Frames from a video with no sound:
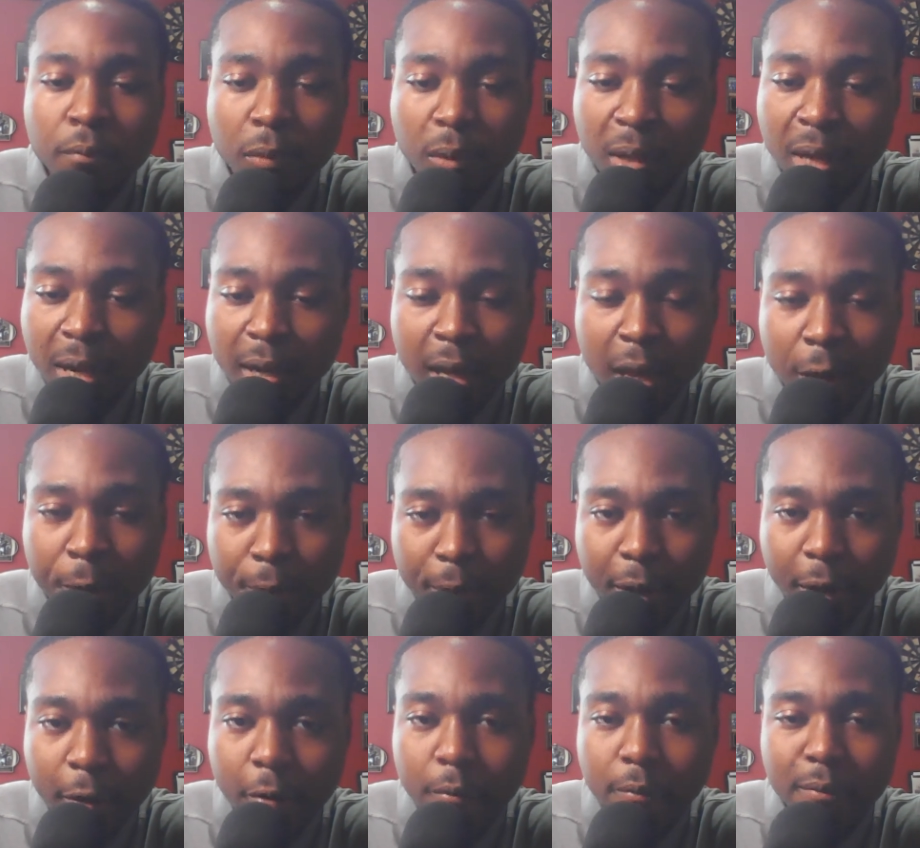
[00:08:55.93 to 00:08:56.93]
You got to air
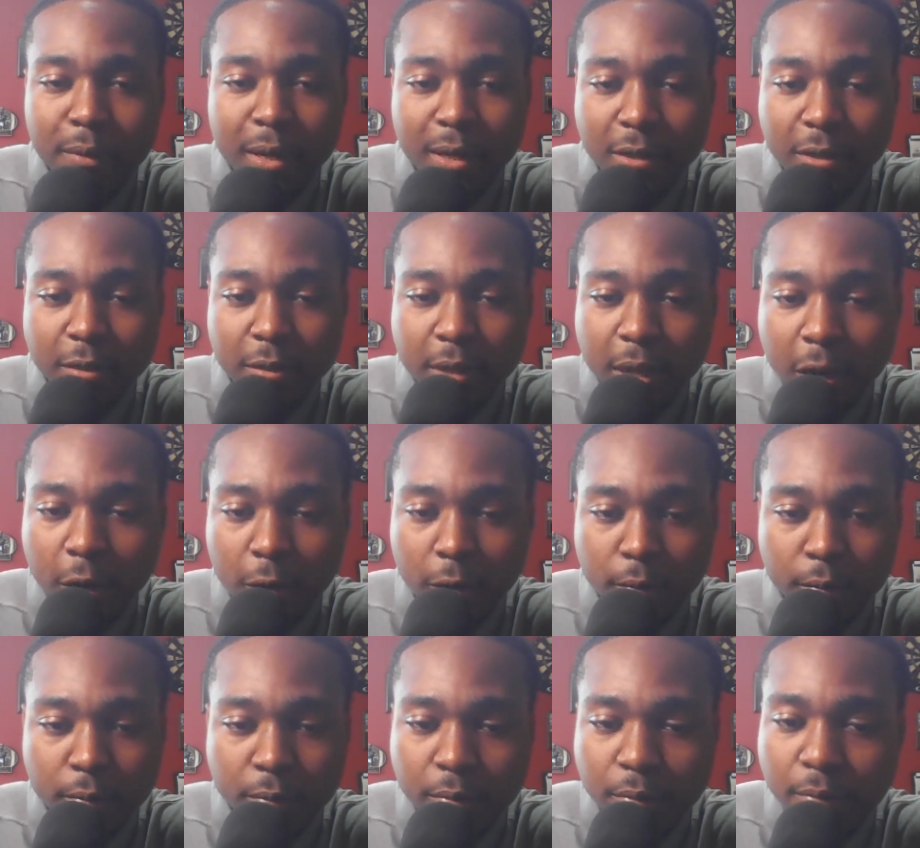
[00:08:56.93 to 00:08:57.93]
it out. That's just
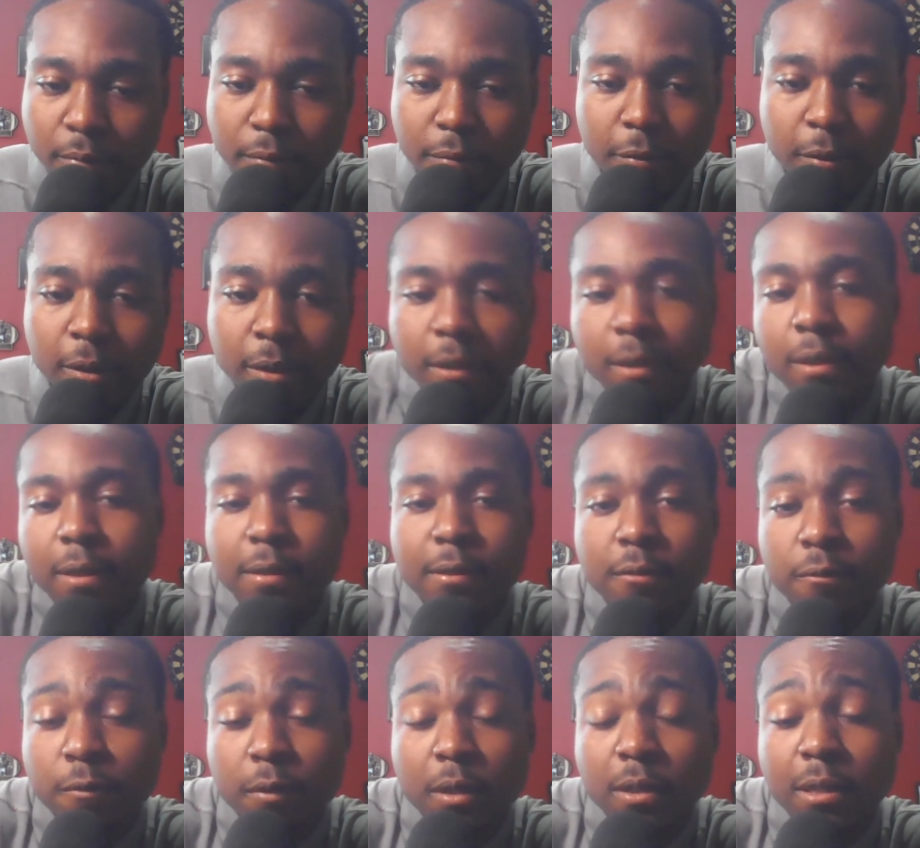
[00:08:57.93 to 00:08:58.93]
how
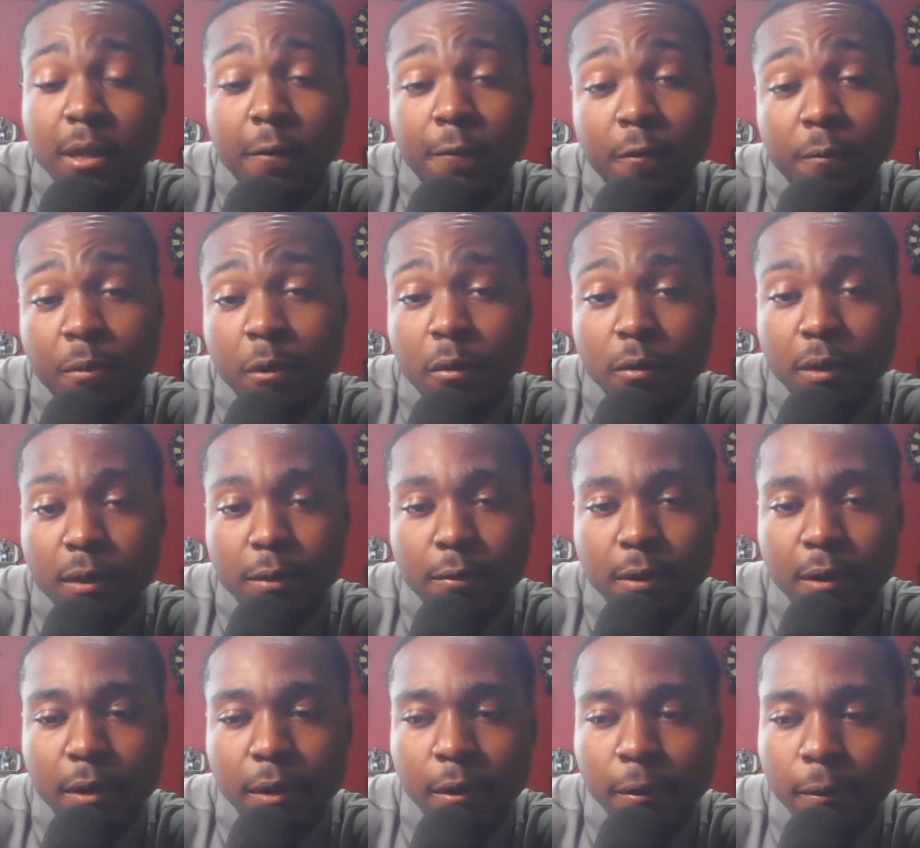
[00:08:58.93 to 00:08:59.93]
this how football is
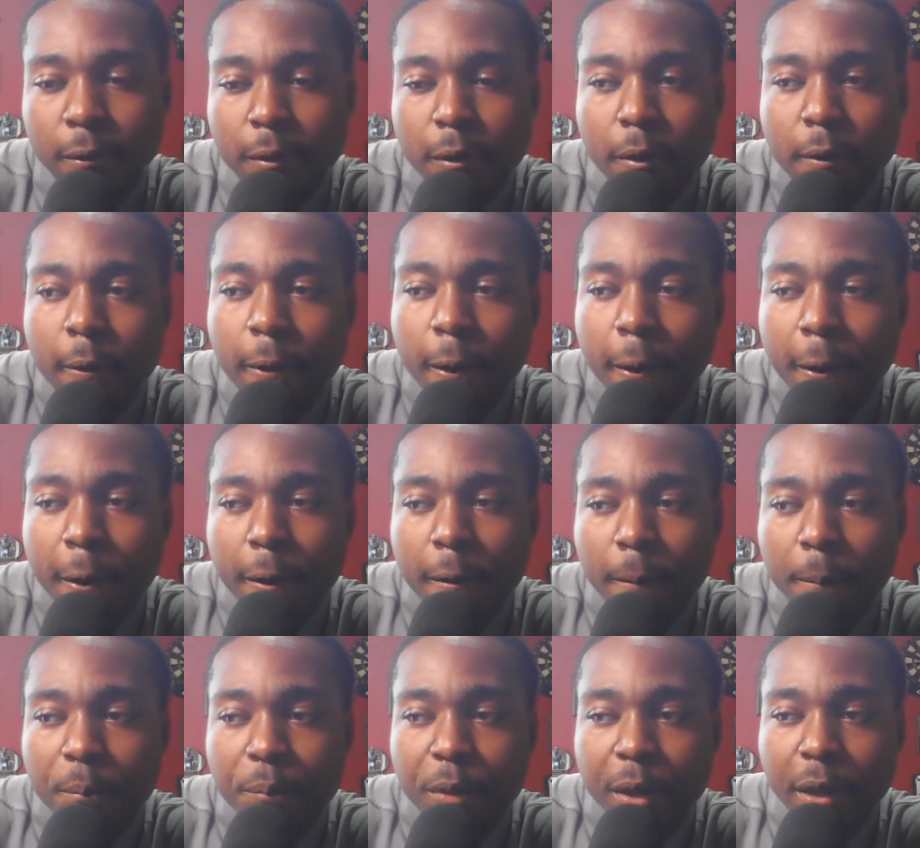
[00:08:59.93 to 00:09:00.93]
right
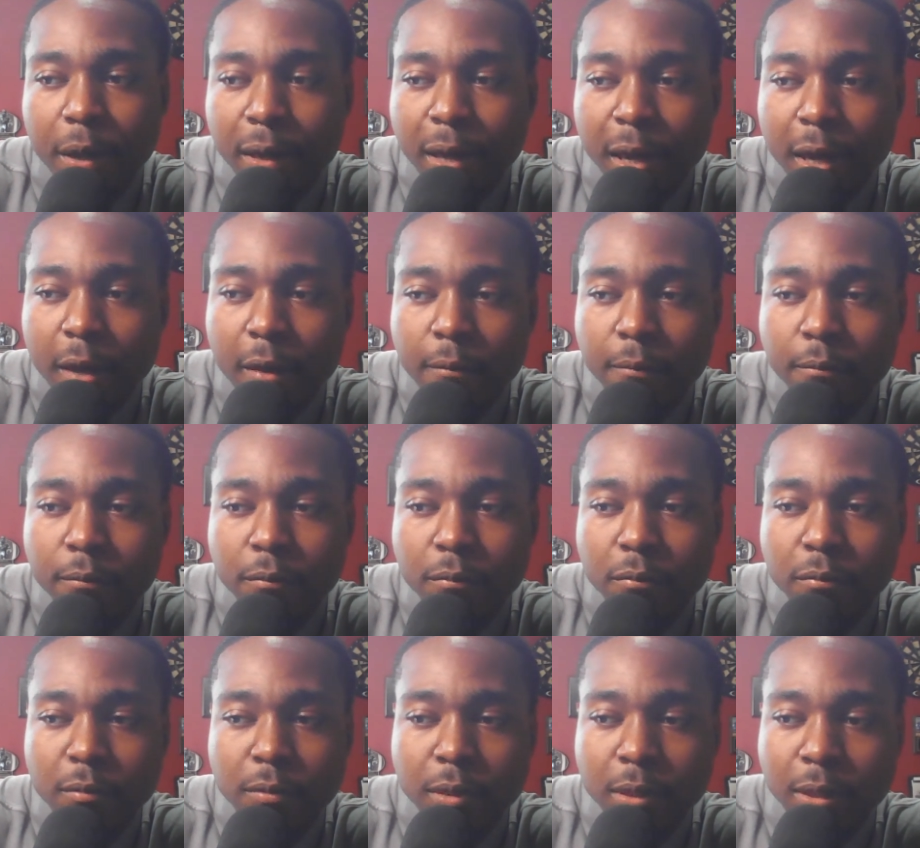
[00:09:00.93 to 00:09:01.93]
now. And Cam
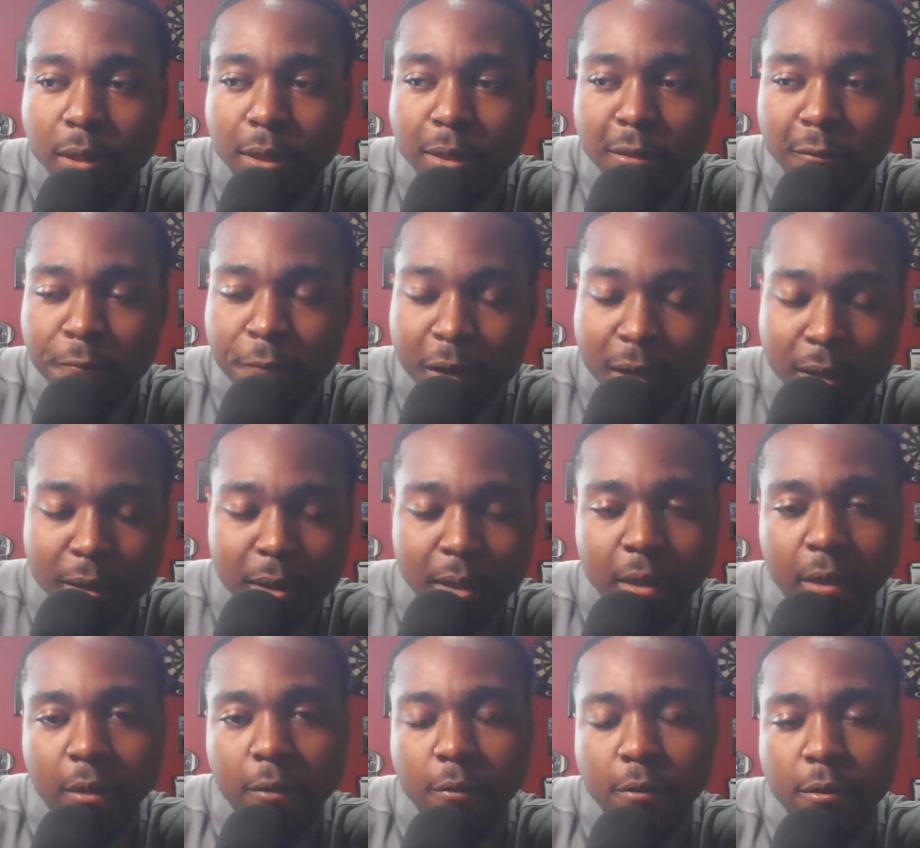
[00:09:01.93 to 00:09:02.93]
doesn't fit into
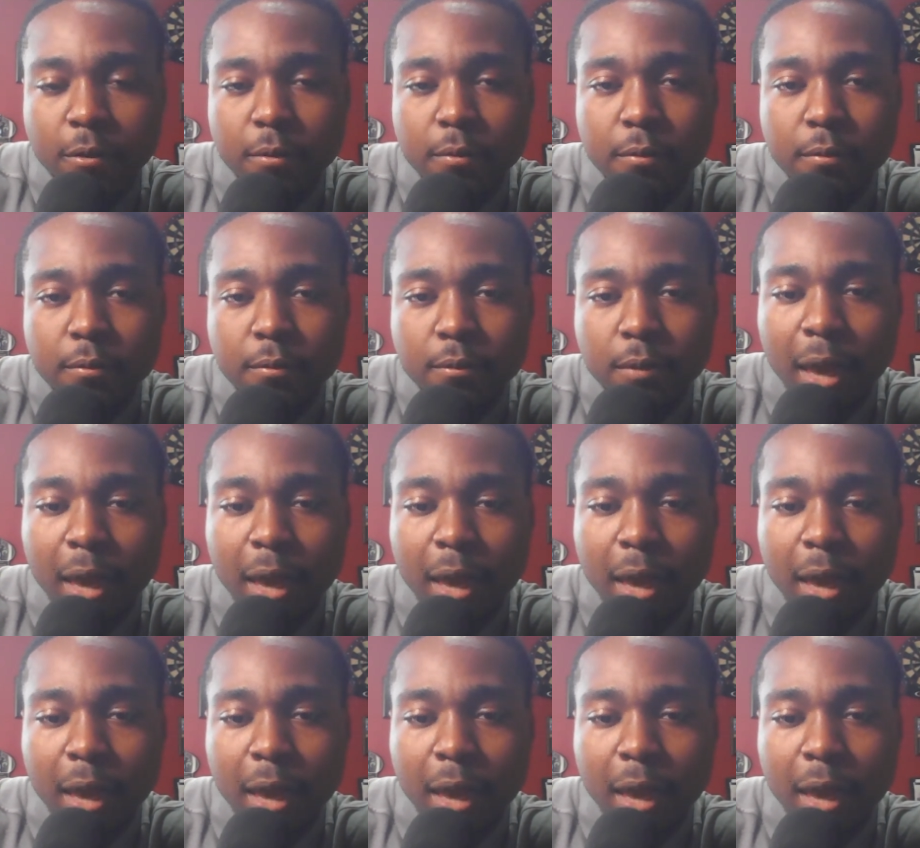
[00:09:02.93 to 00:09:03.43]
any of those